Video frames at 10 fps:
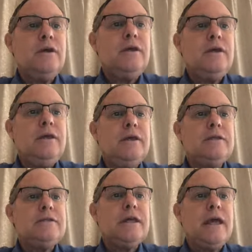He
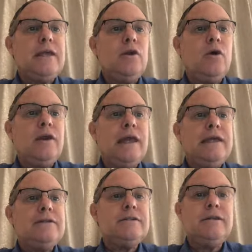is a
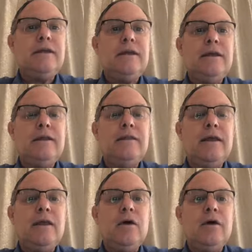non-entity in
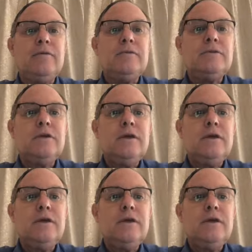their lives.